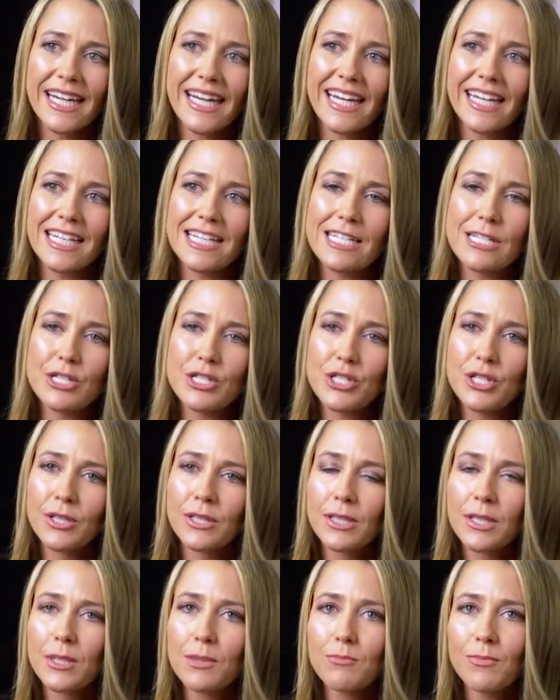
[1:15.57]
And
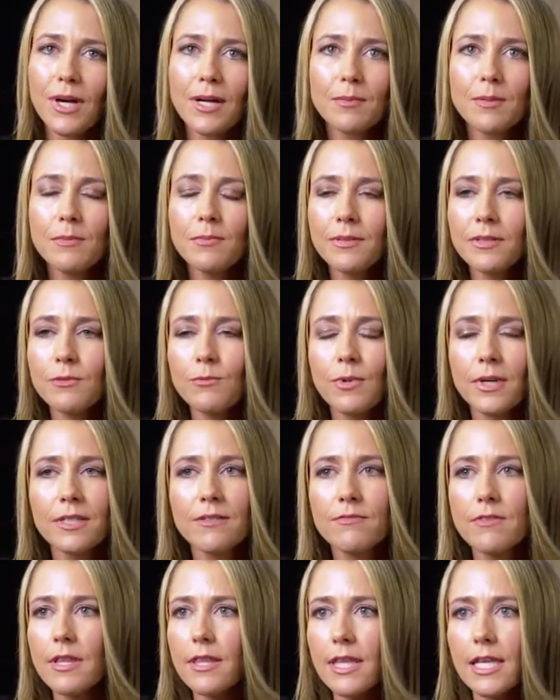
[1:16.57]
probably one
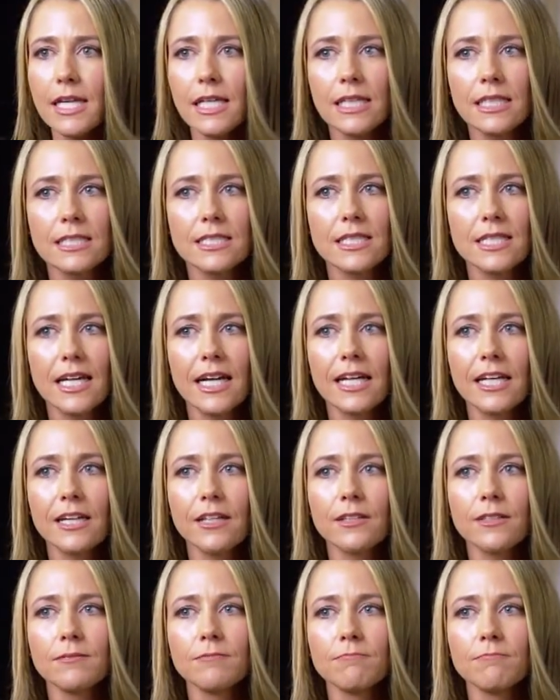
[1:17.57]
of the things
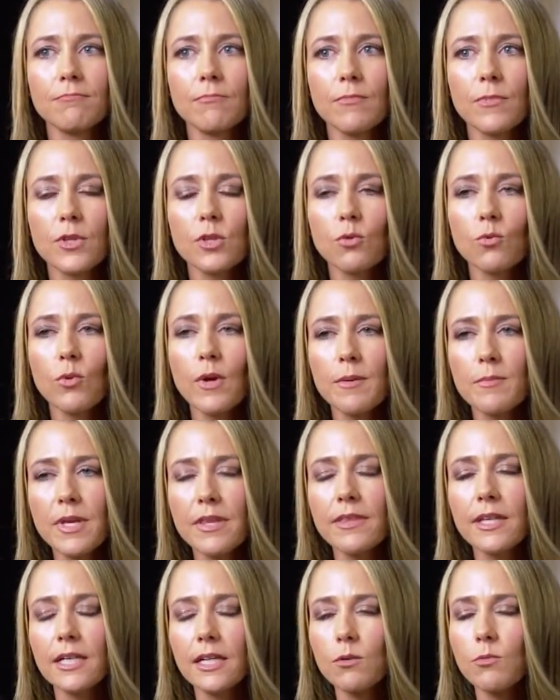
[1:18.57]
that the
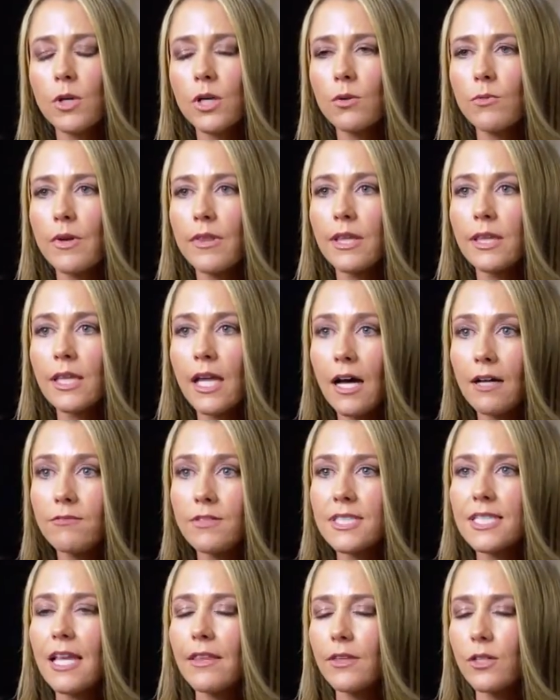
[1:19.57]
women that I work with
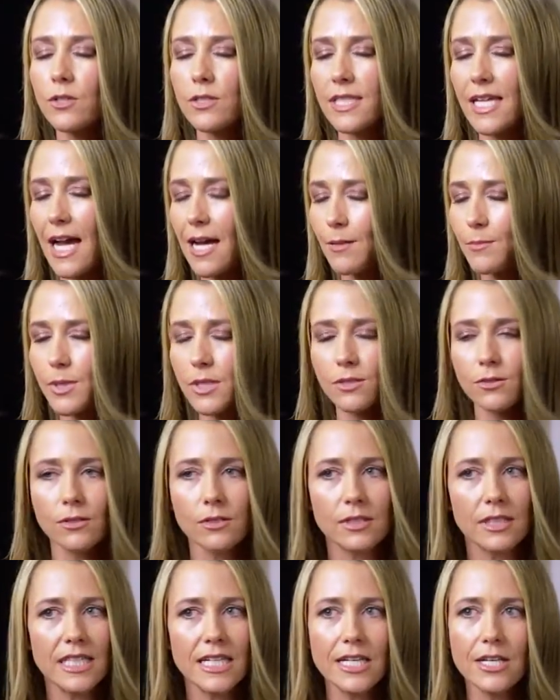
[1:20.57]
love is that there is
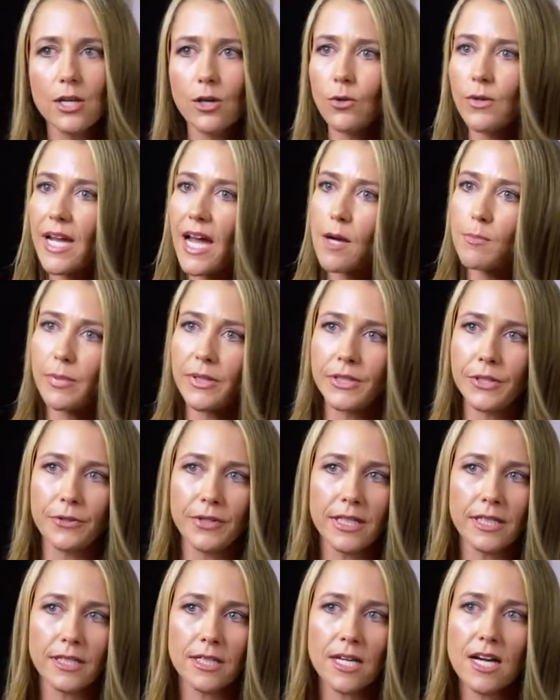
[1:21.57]
absolutely no cap on
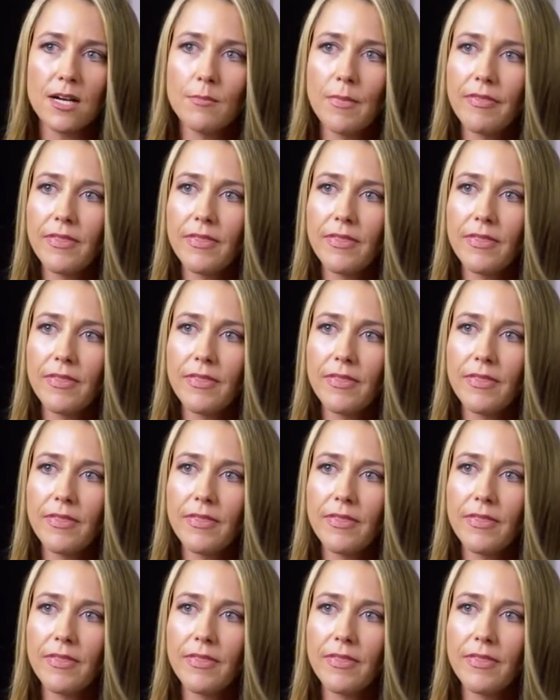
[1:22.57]
your income.